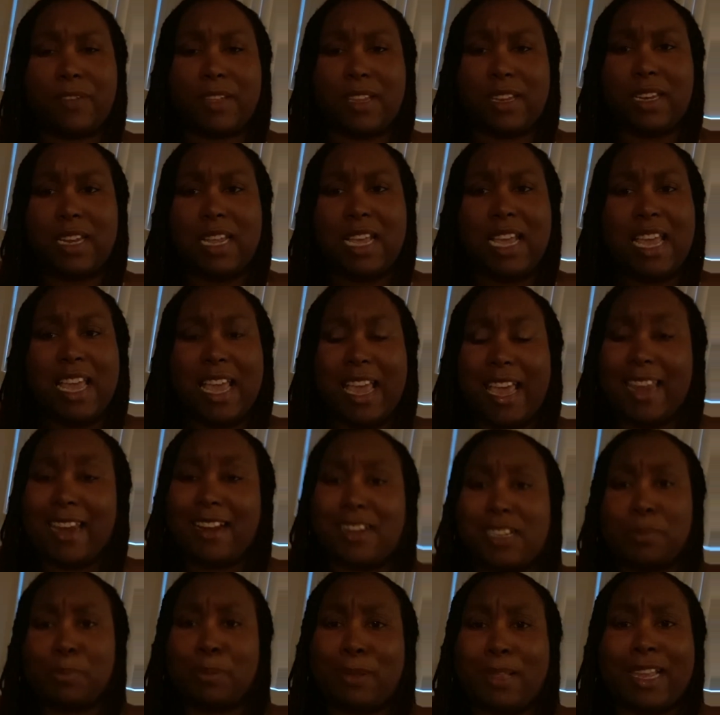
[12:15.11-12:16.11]
And
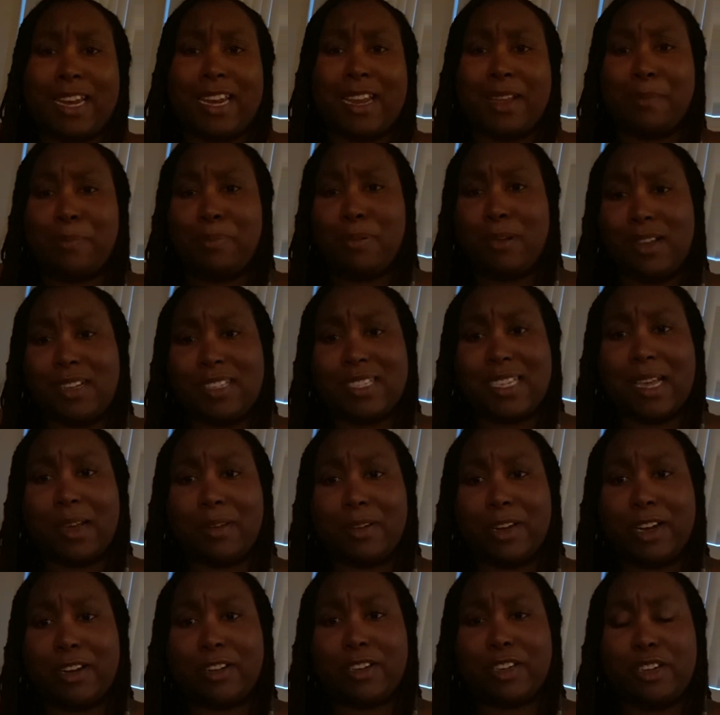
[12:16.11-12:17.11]
there's plenty of books
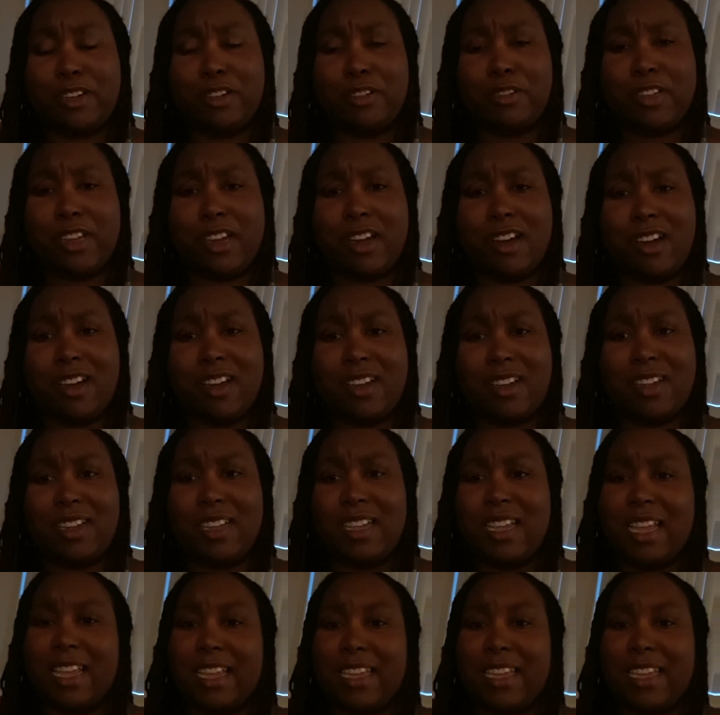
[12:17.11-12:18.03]
out here too, y'all.